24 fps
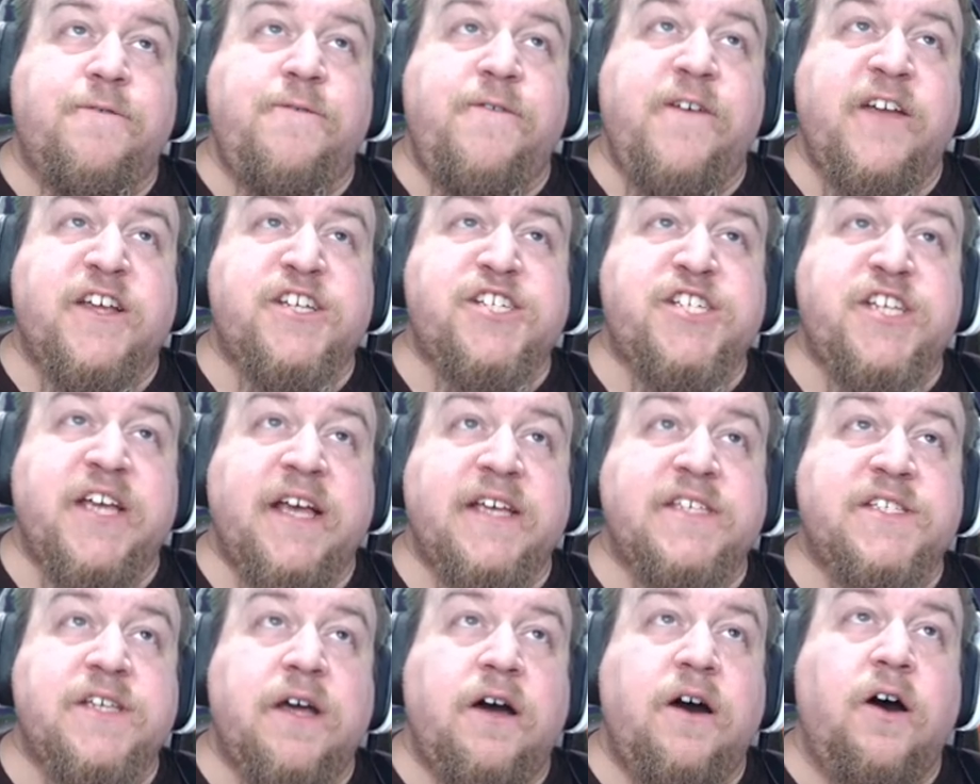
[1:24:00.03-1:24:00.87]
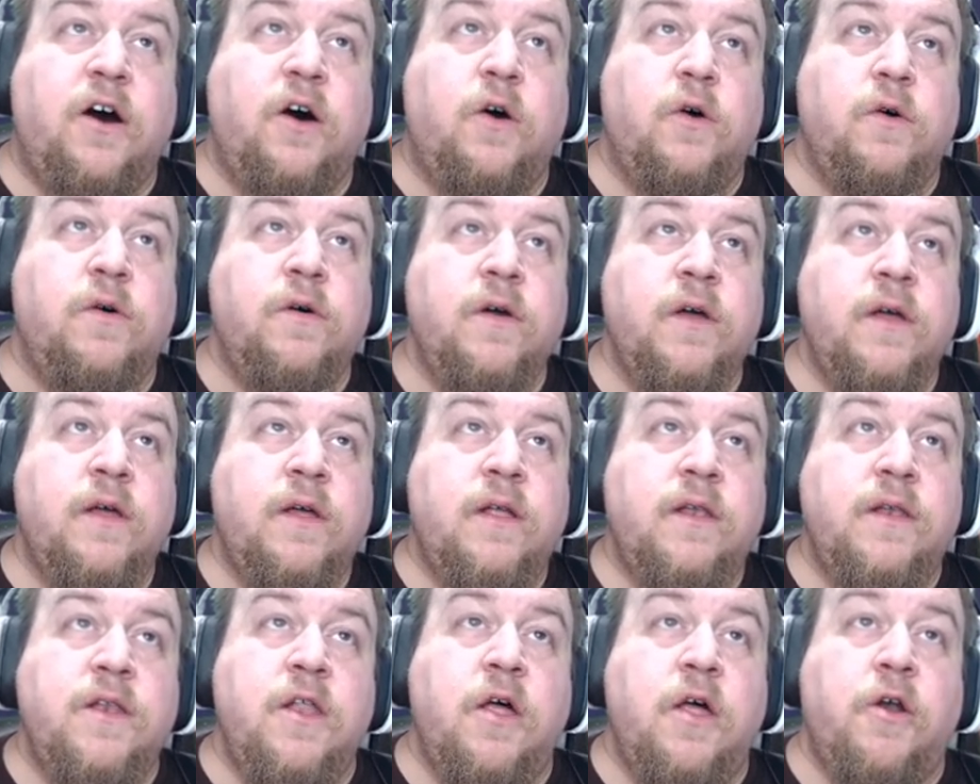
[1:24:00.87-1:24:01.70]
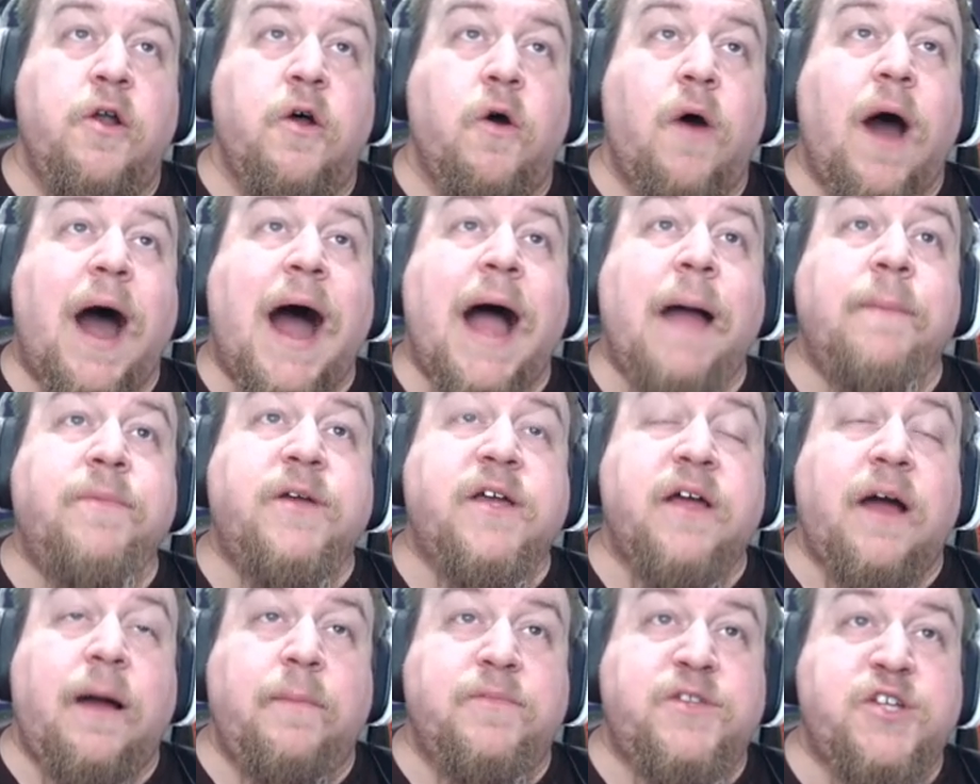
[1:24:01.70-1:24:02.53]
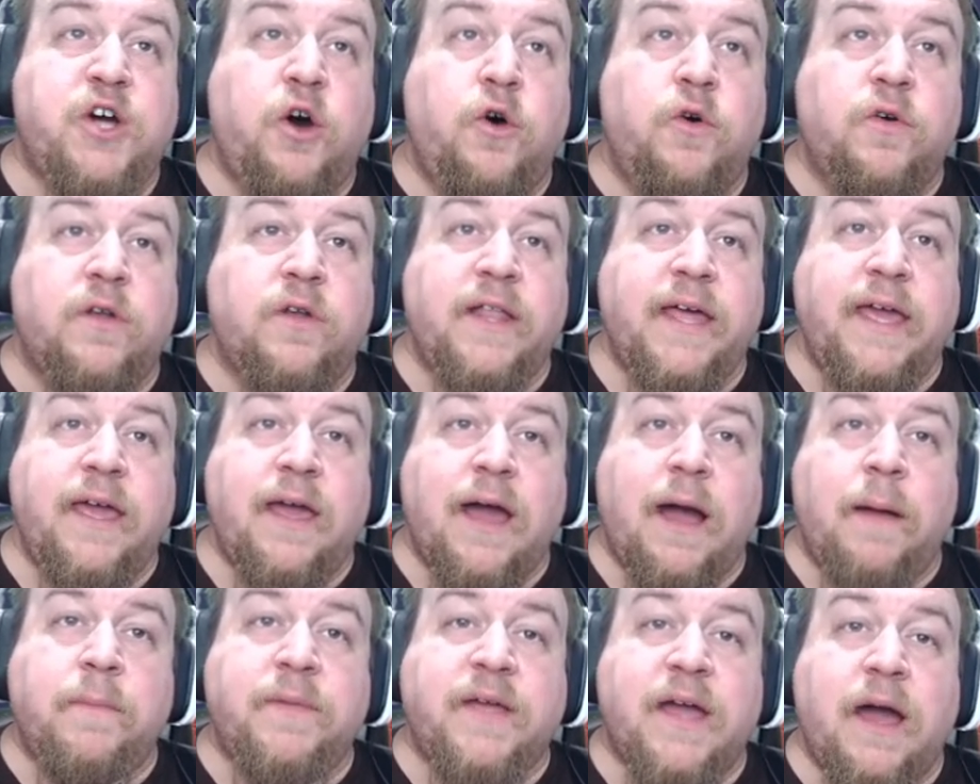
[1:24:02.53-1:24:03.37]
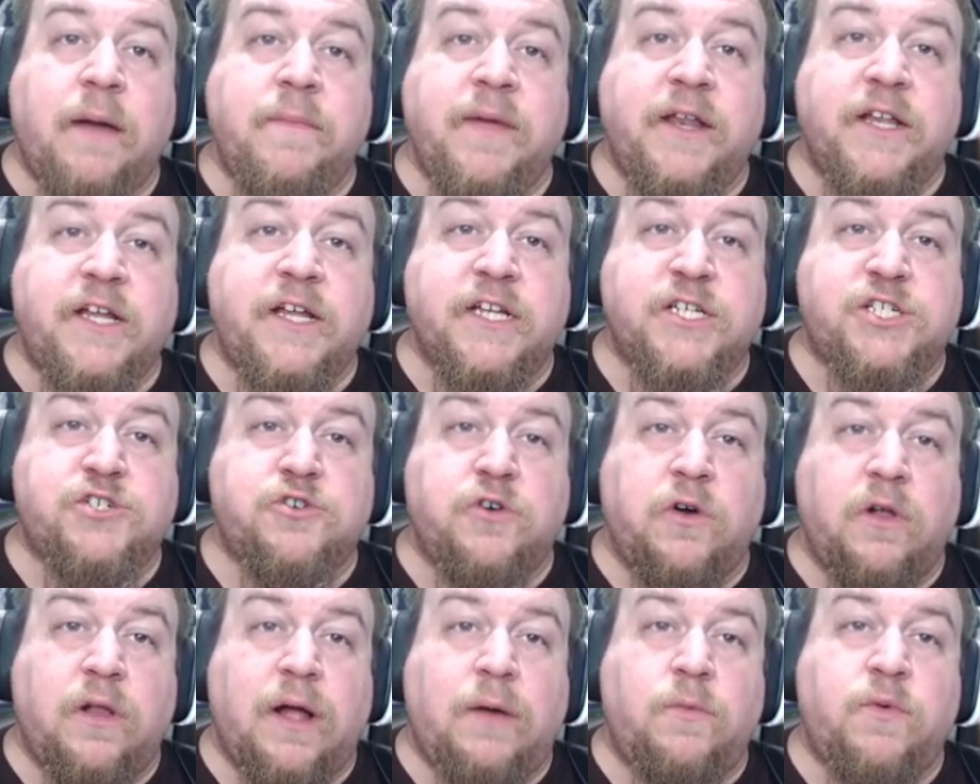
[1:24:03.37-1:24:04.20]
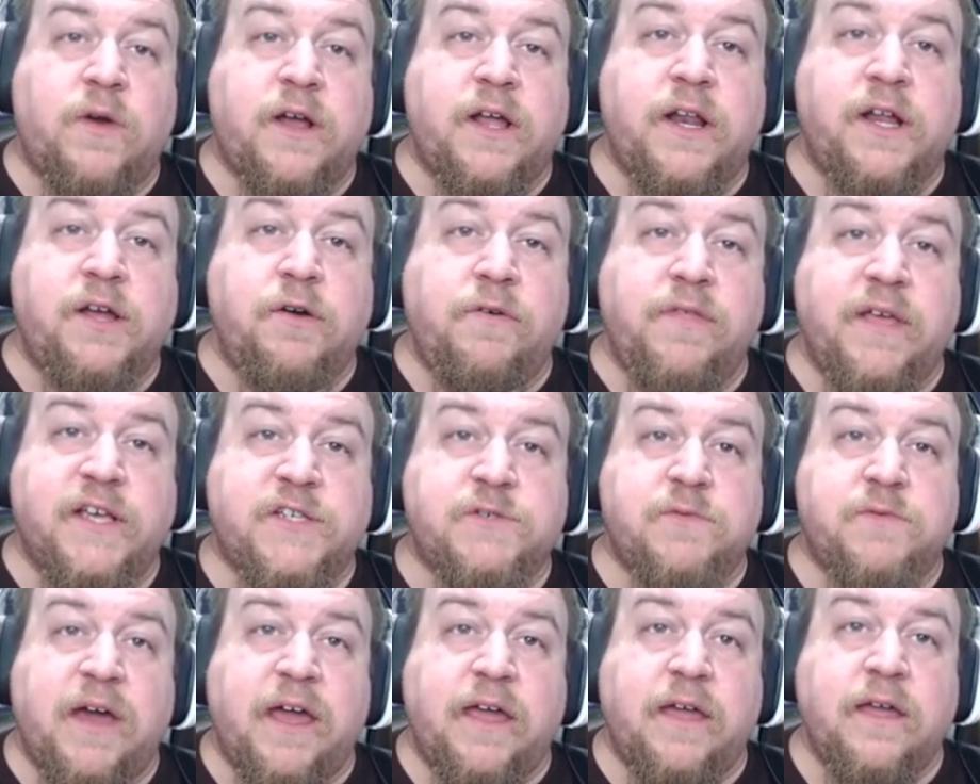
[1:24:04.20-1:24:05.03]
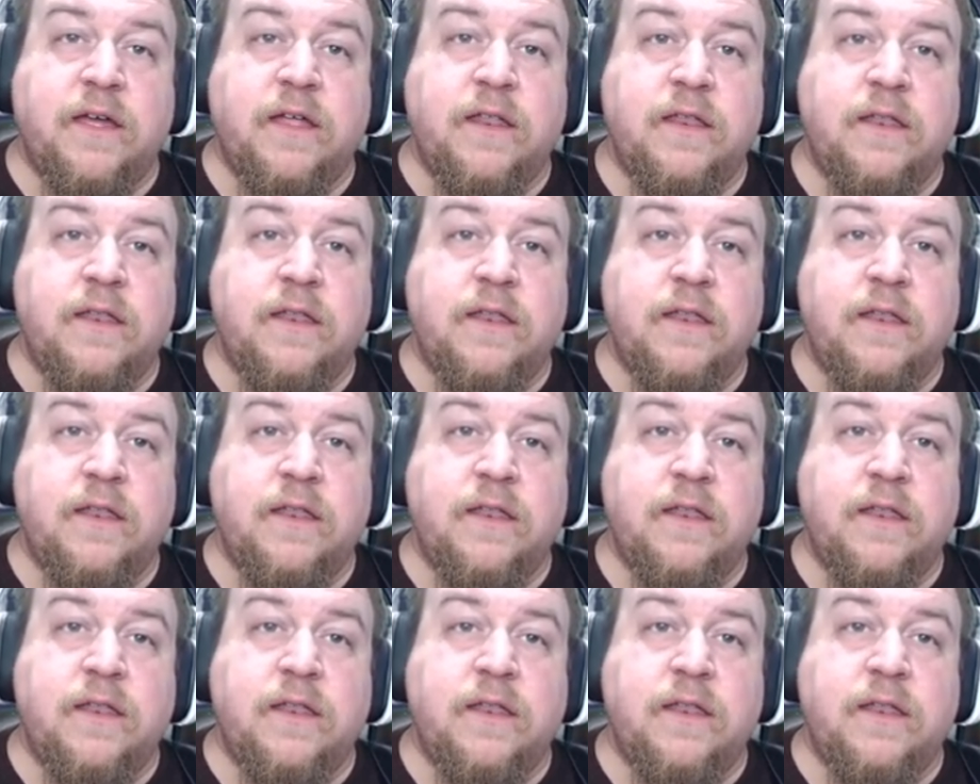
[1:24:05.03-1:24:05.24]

fish says, oh, no, I'm in control. We're going to go this way.